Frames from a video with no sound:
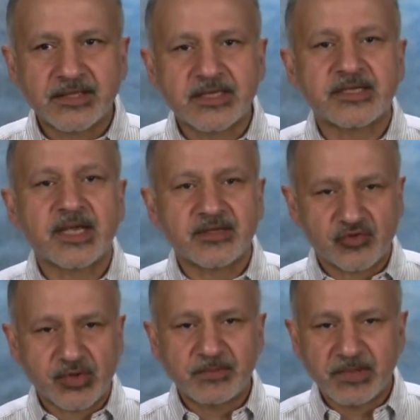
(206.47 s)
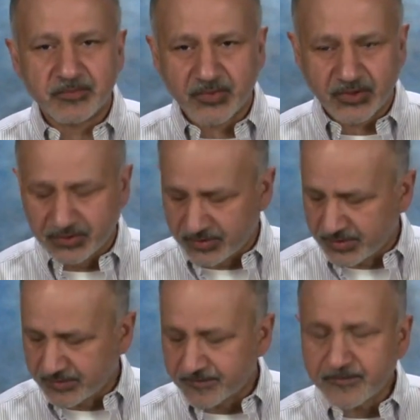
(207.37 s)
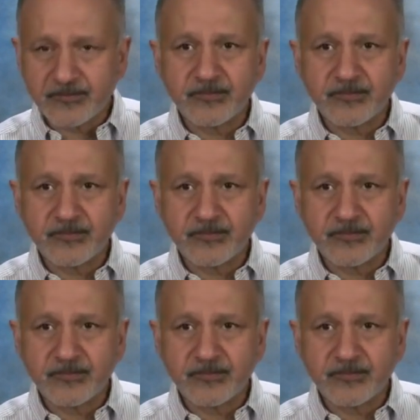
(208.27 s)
I think that's extremely important.